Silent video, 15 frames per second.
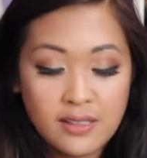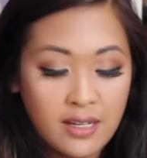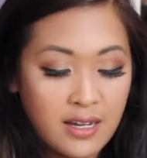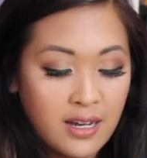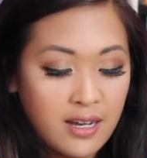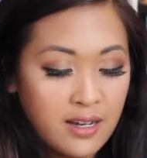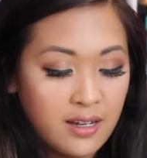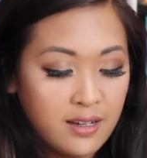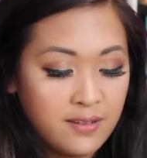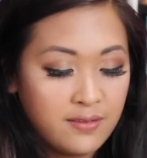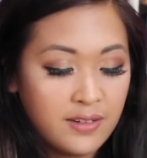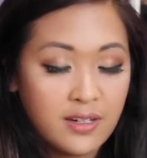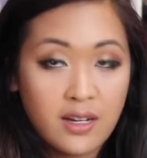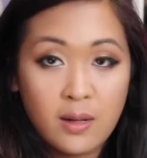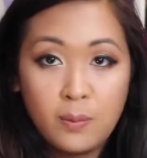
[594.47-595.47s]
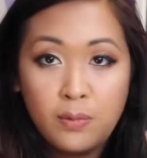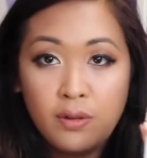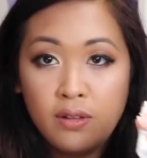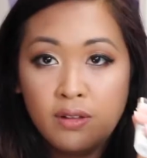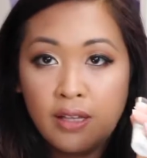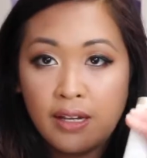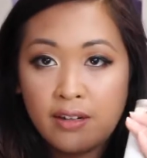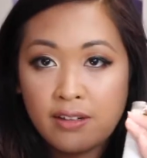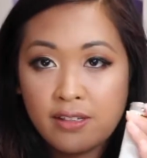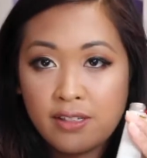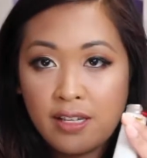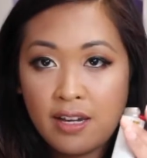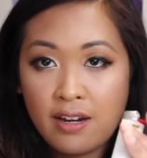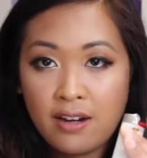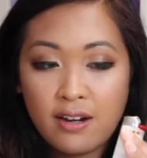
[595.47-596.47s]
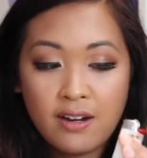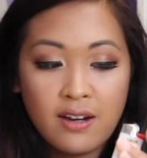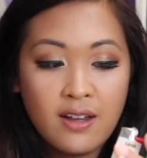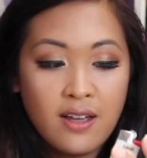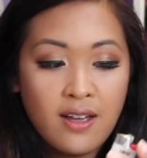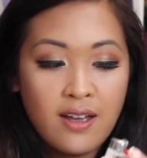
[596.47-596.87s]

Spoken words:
I have a couple lighters here.